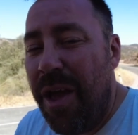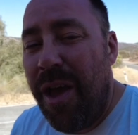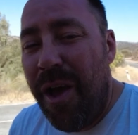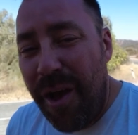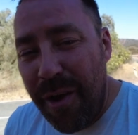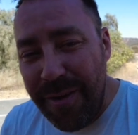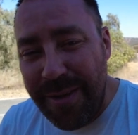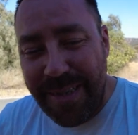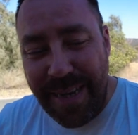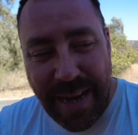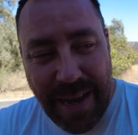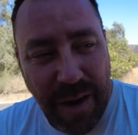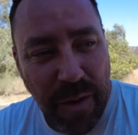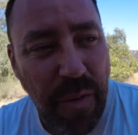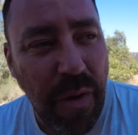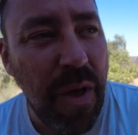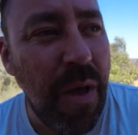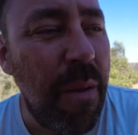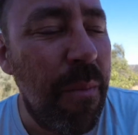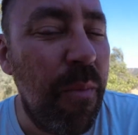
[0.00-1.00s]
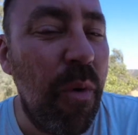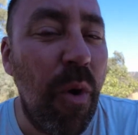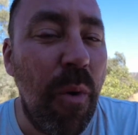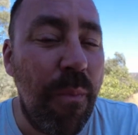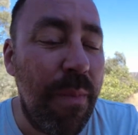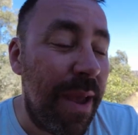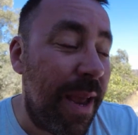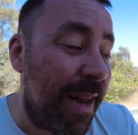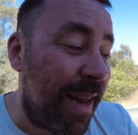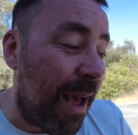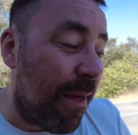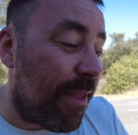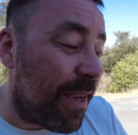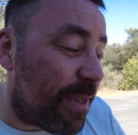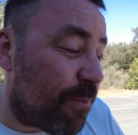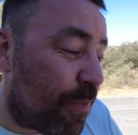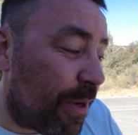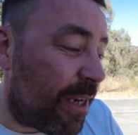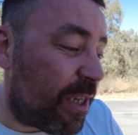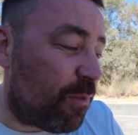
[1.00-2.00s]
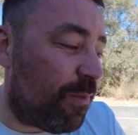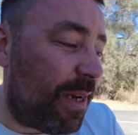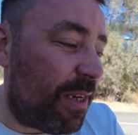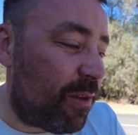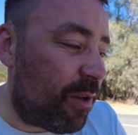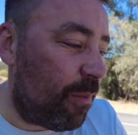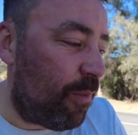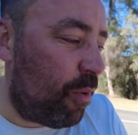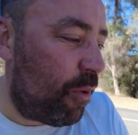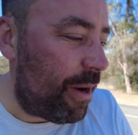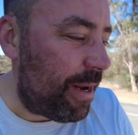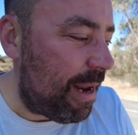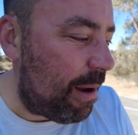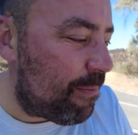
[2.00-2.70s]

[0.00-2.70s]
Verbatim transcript: Hotel, more beer. Now this brings me to the point.